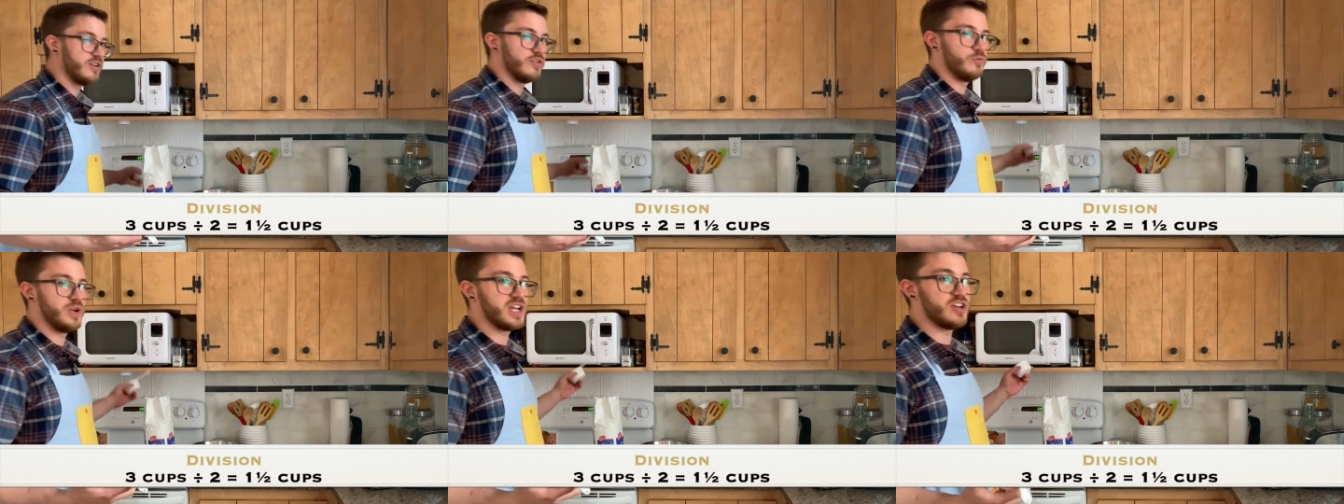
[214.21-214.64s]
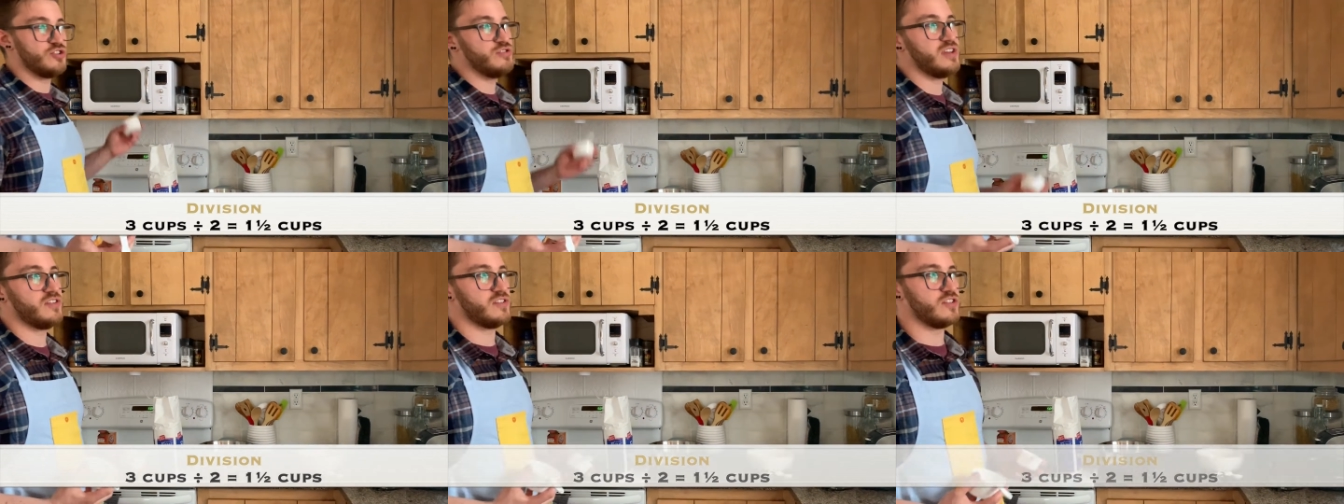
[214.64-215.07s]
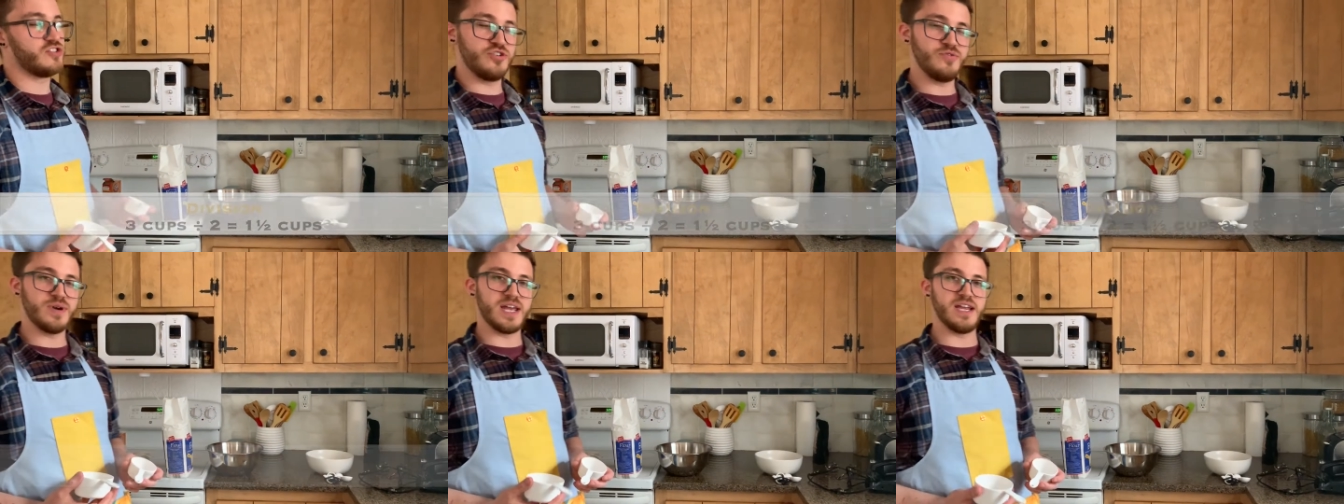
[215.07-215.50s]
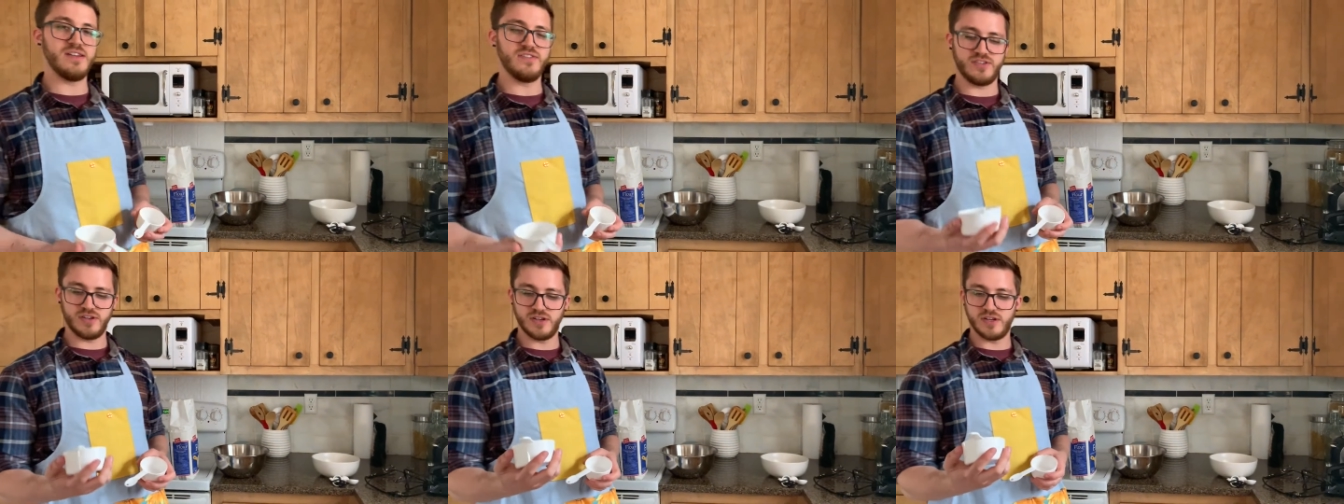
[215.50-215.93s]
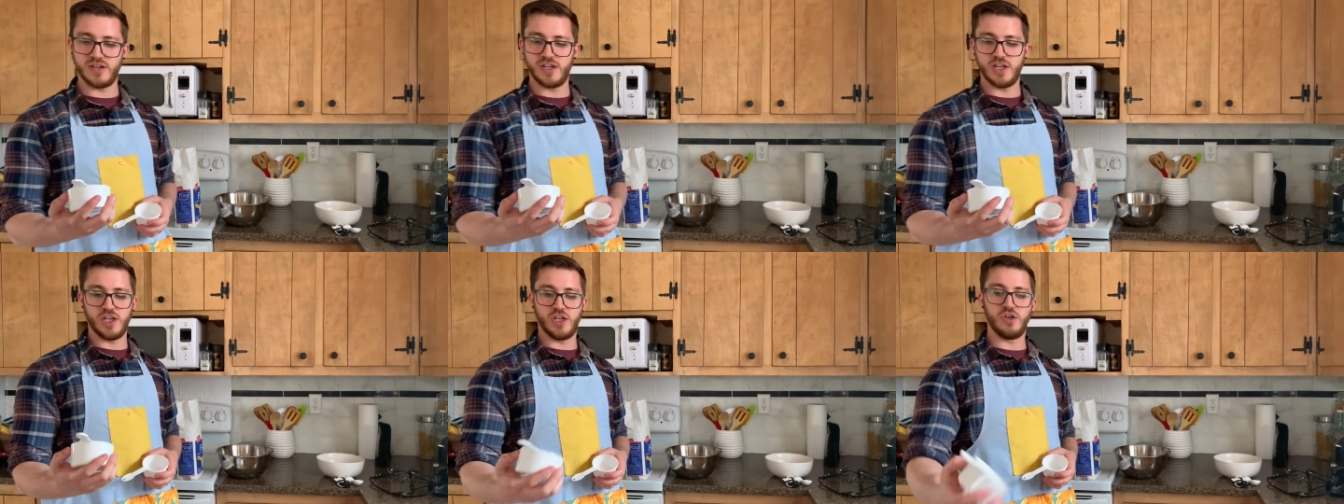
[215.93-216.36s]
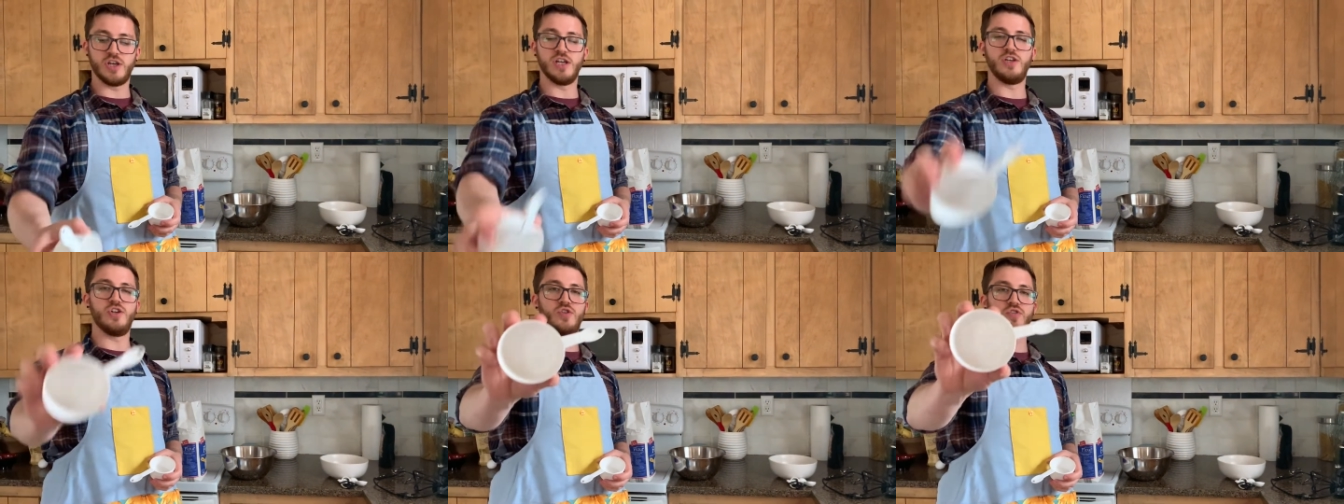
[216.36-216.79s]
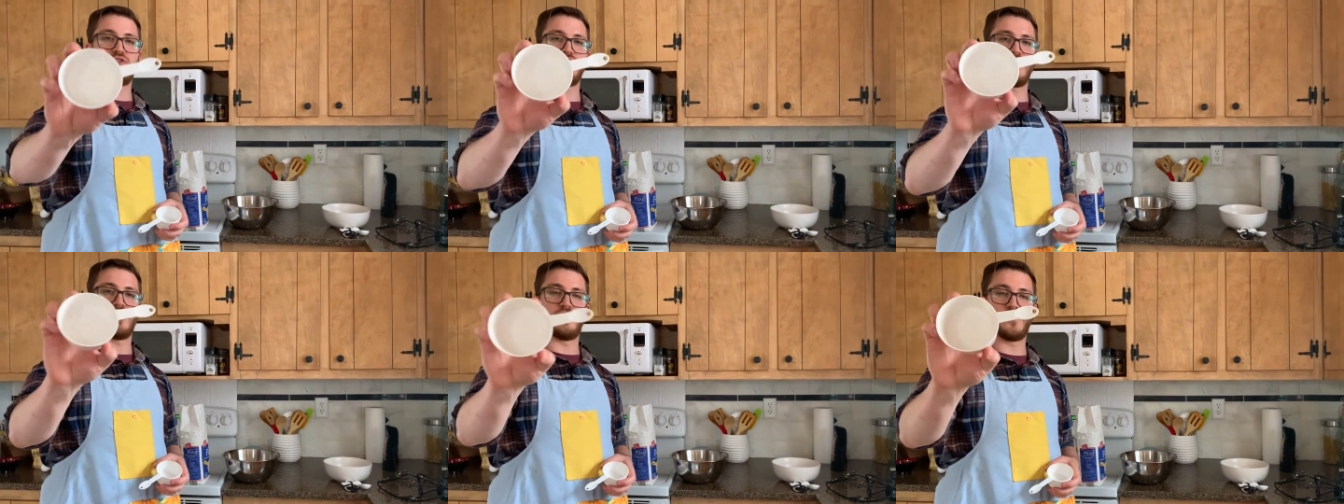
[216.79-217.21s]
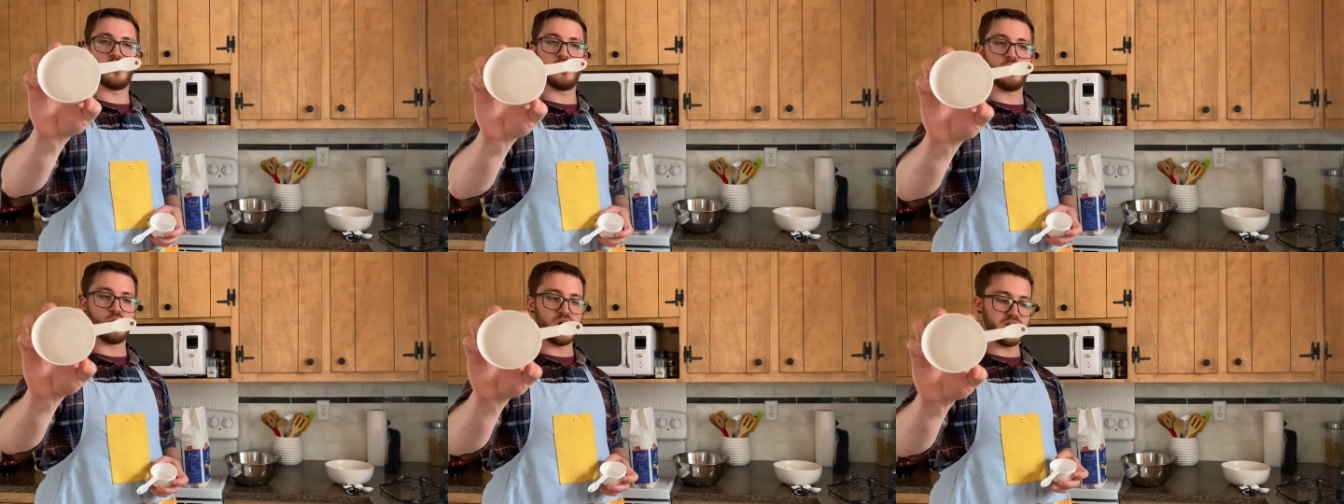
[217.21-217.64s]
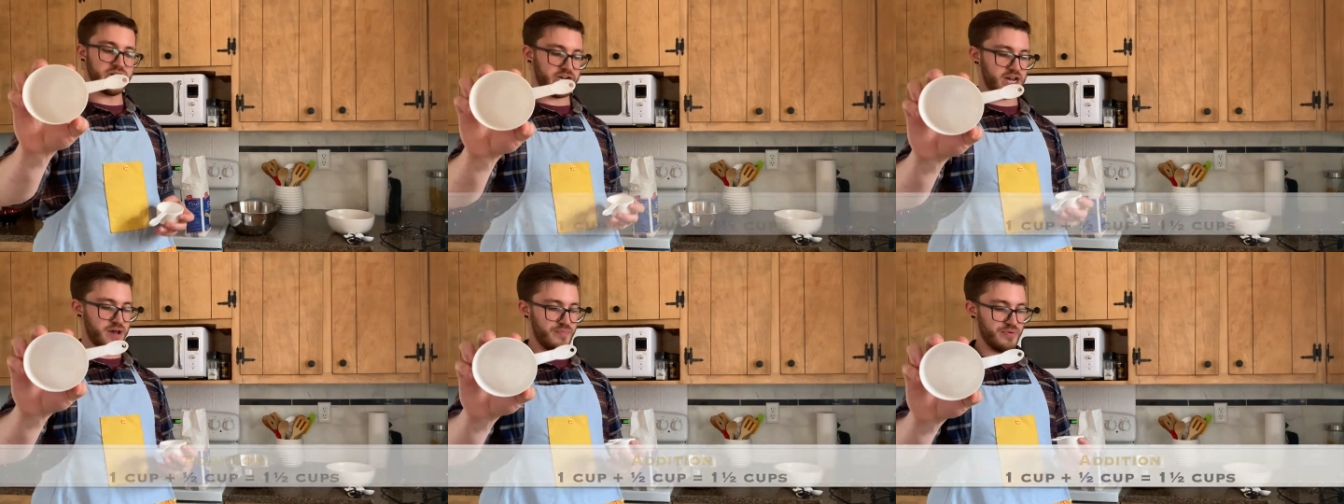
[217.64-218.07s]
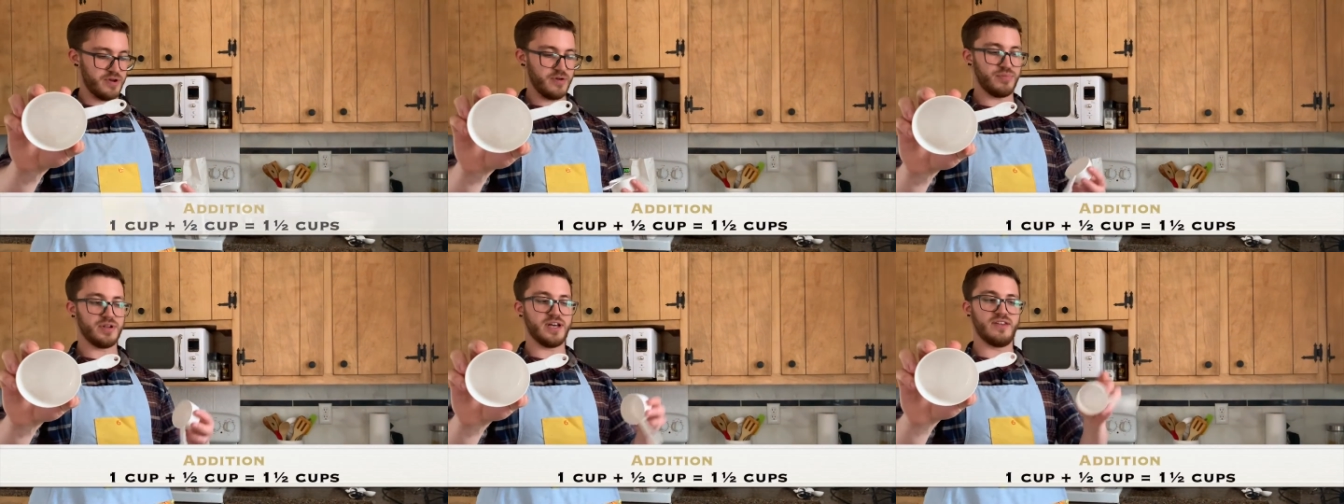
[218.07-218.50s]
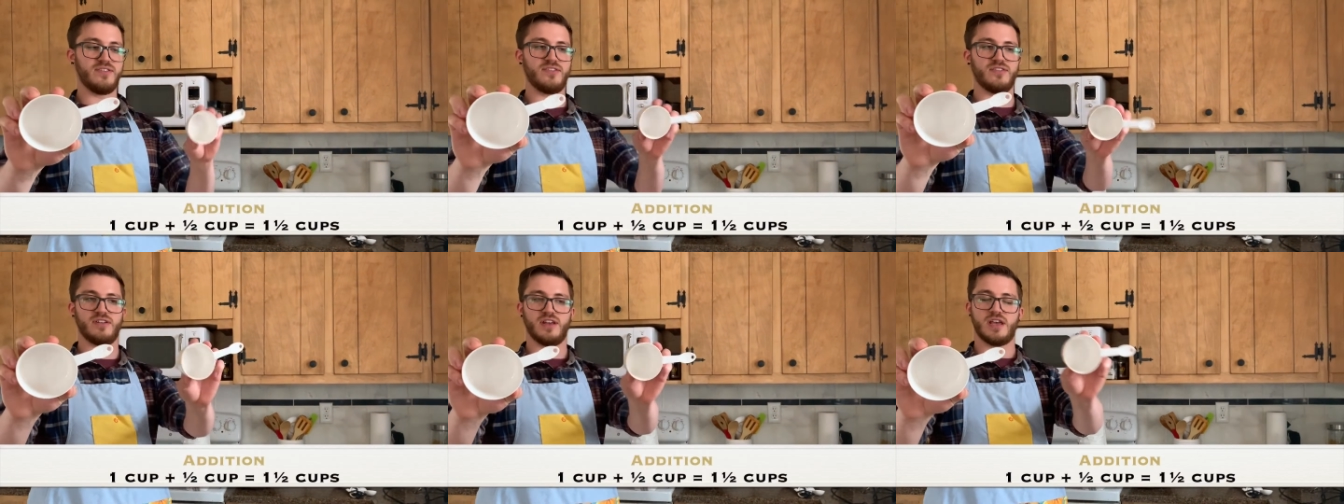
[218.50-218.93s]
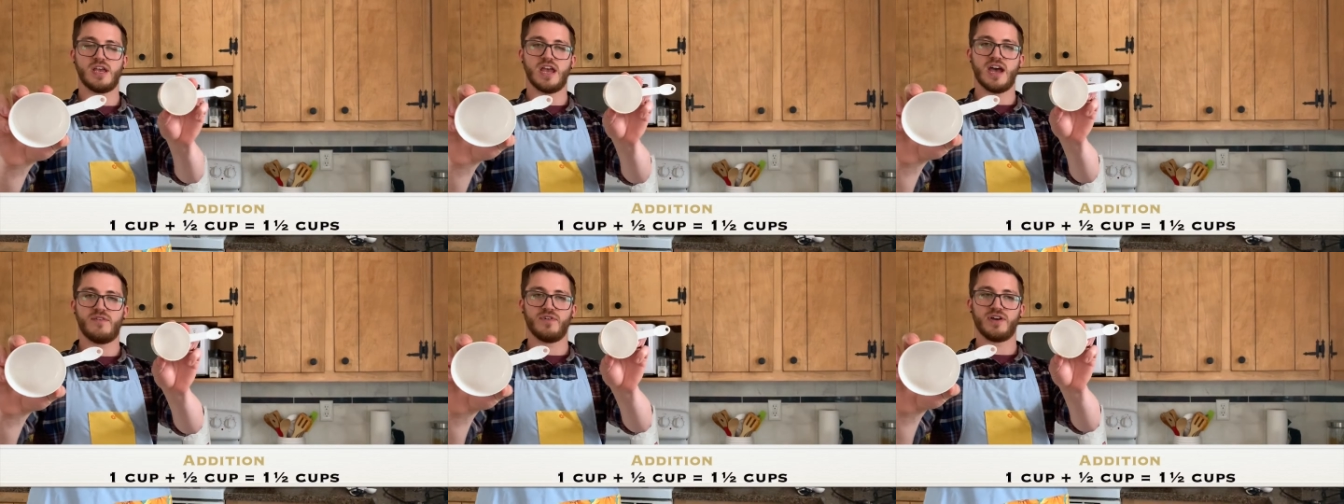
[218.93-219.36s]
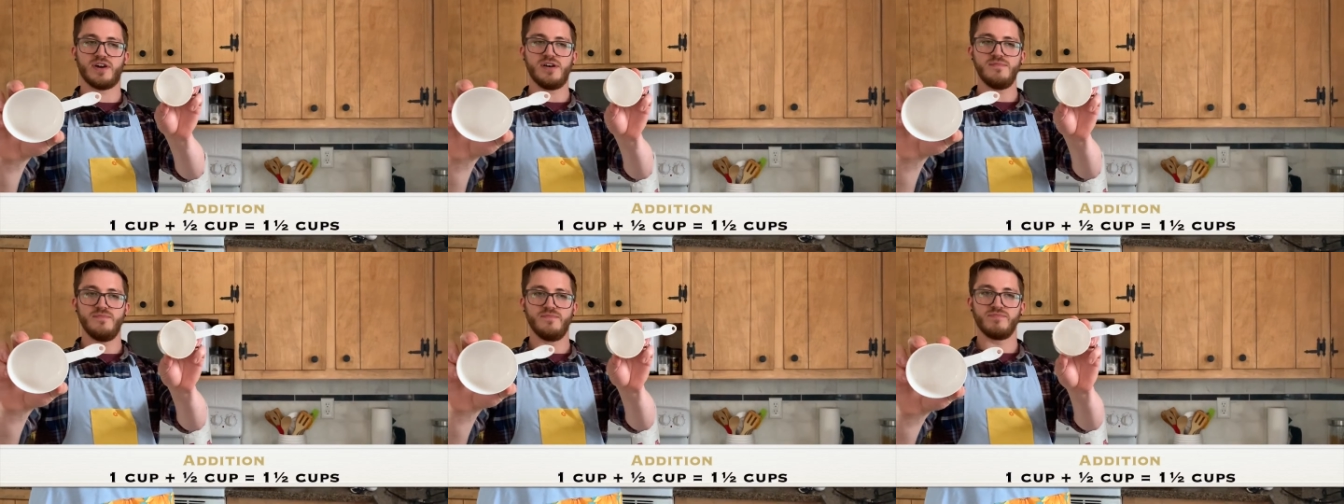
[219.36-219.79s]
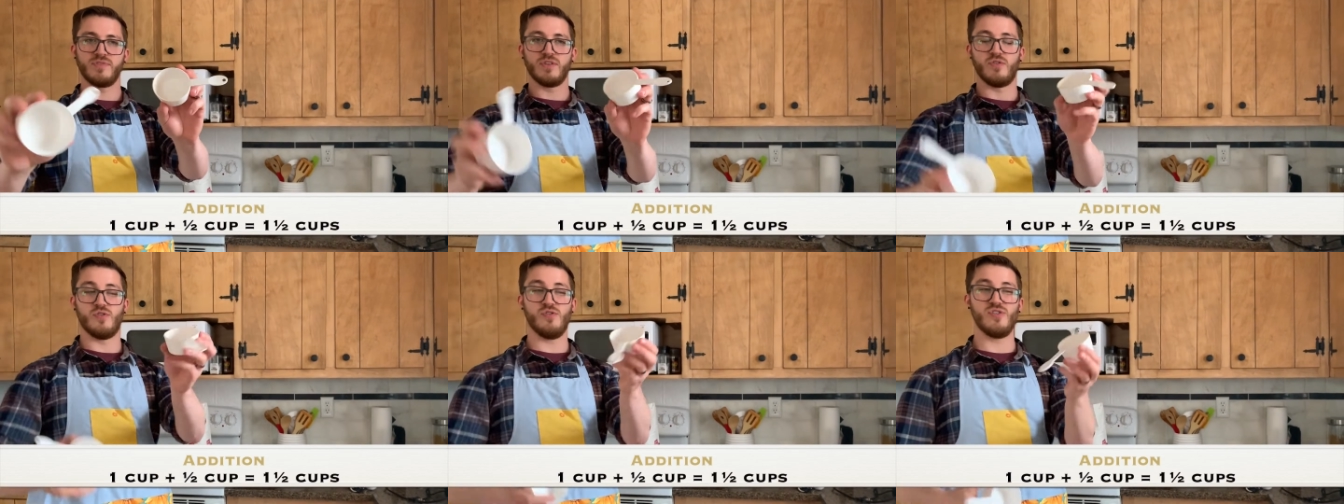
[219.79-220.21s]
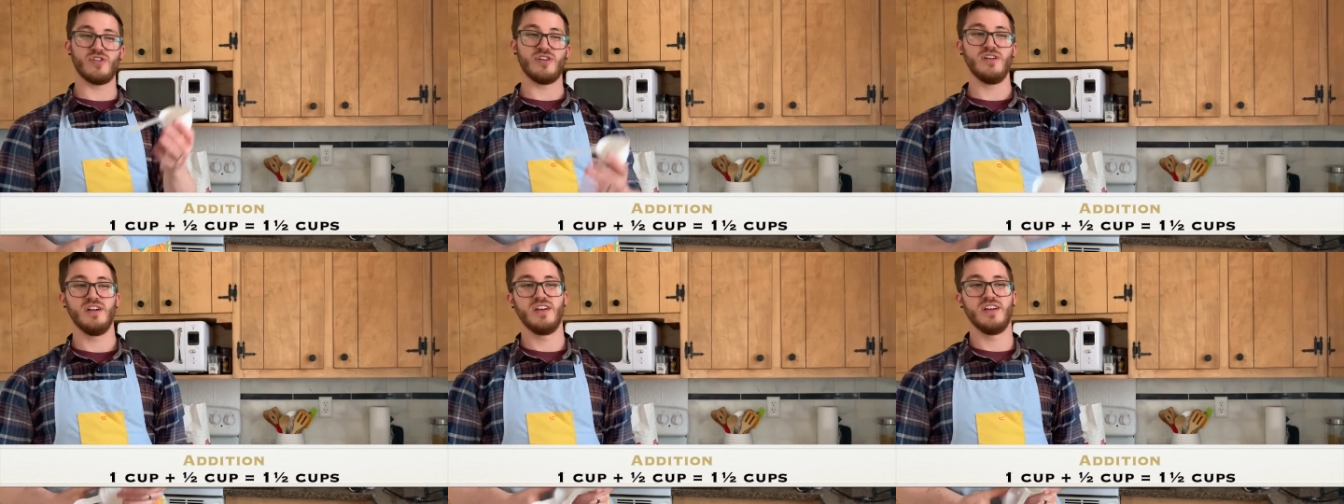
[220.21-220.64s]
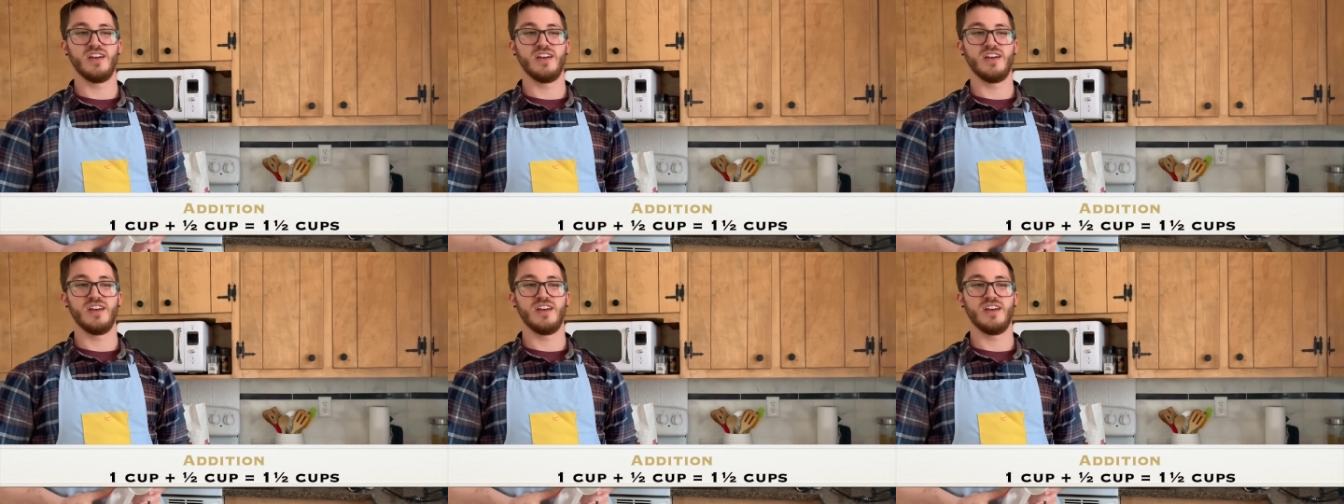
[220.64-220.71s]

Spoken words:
we can do this in 2 ways. You can use a full 1 cup plus a half a cup, or